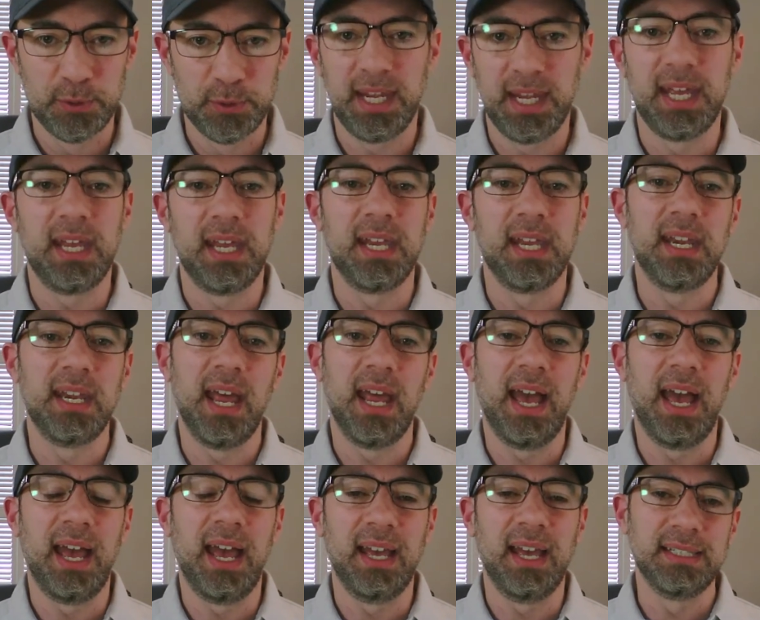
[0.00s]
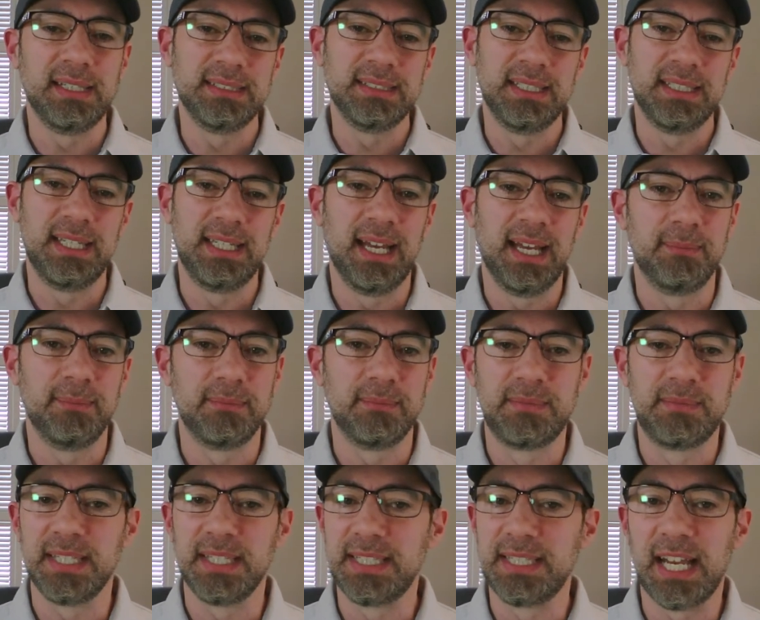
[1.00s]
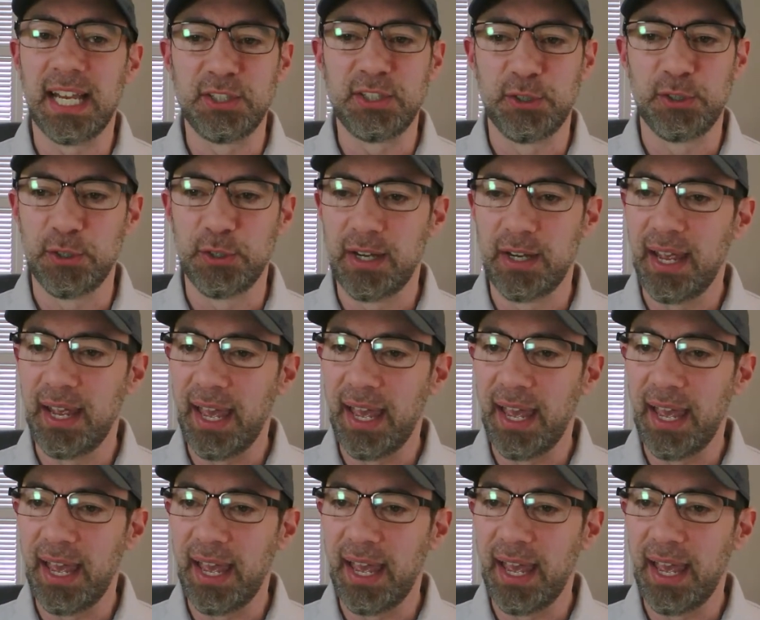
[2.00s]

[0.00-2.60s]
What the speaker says: and I'm just not sure.